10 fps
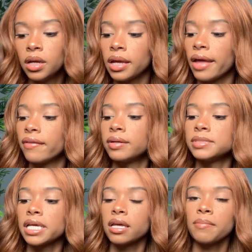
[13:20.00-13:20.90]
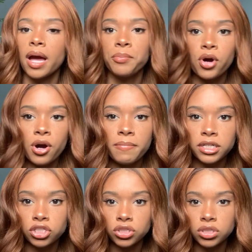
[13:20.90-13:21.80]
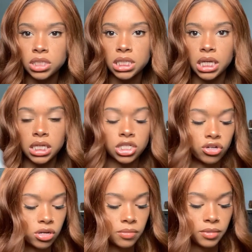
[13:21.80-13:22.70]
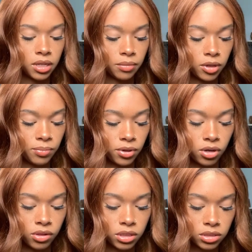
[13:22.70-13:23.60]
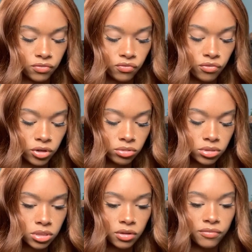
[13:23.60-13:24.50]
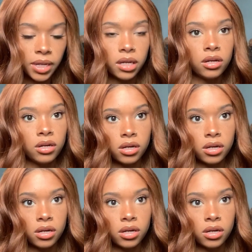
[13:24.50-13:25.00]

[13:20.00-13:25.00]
Okay, and then I'm taking my Paul Mitchell Skinny Serum and I'm gonna put it on the roots of my hair.